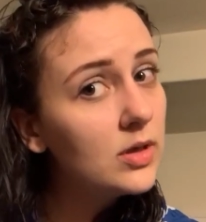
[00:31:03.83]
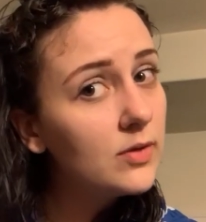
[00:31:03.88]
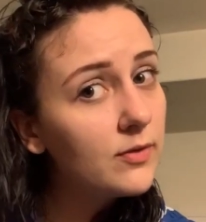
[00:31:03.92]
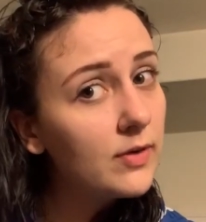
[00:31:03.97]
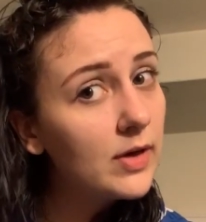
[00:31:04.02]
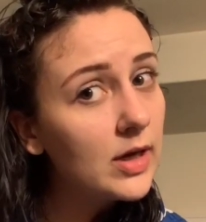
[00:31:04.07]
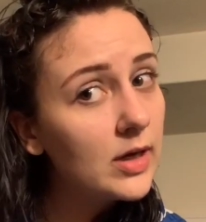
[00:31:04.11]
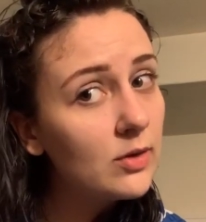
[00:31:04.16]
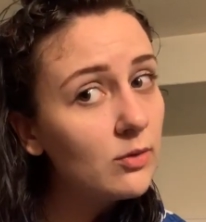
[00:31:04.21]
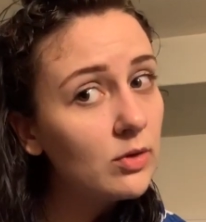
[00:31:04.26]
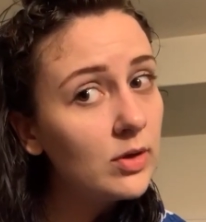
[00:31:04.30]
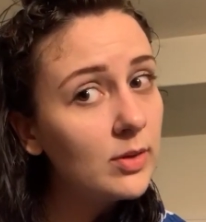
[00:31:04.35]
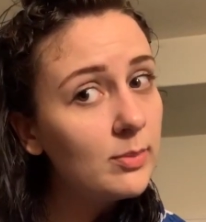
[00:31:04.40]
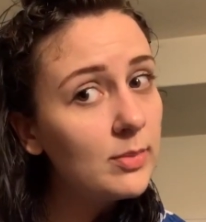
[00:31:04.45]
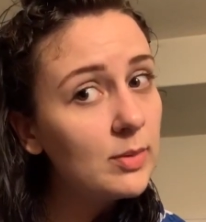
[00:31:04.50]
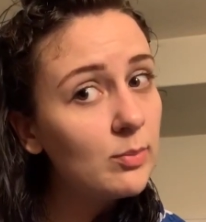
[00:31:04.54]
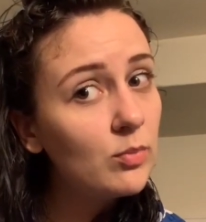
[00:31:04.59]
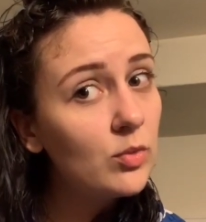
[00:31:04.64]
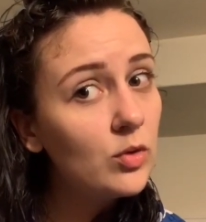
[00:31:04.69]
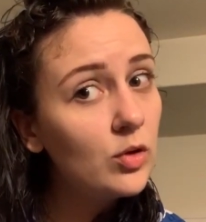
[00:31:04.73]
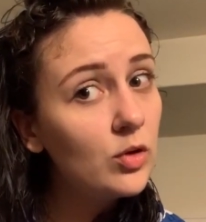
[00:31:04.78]
if I
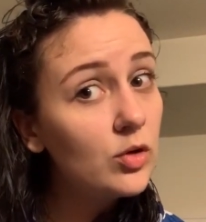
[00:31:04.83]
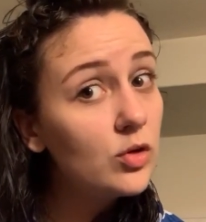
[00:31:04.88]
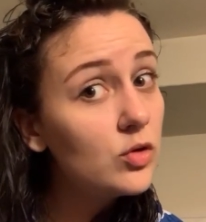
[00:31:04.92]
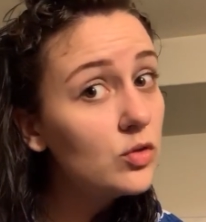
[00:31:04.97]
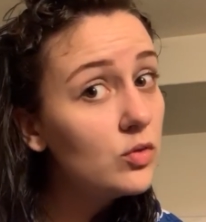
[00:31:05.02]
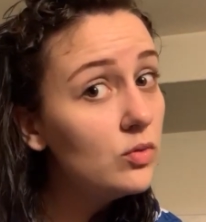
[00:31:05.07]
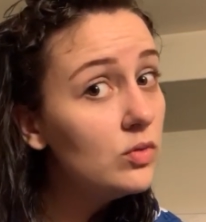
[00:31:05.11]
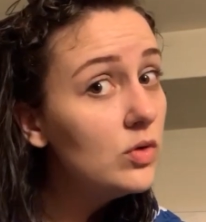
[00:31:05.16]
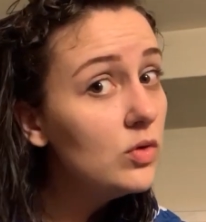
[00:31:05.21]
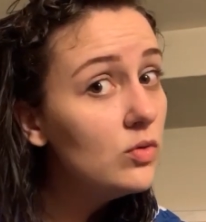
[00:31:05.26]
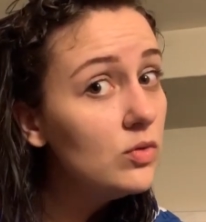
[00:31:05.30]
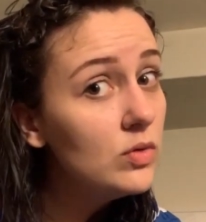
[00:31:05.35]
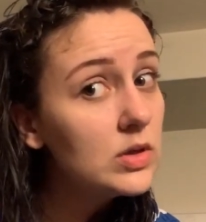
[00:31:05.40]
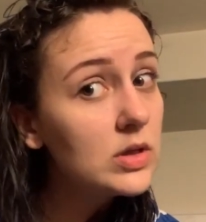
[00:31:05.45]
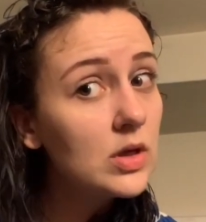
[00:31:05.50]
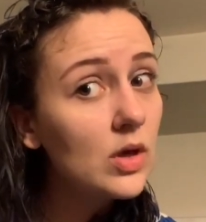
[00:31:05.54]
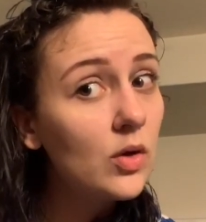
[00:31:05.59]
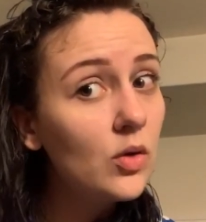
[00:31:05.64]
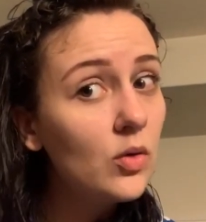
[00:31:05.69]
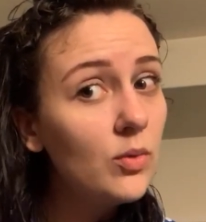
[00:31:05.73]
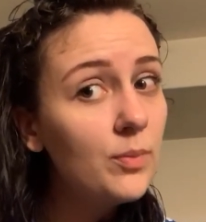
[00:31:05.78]
remember to do
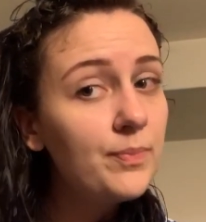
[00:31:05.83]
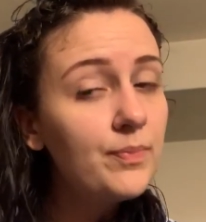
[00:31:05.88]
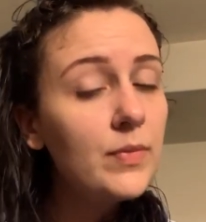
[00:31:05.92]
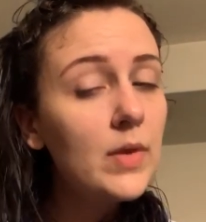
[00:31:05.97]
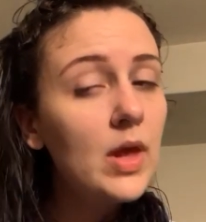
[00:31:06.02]
so.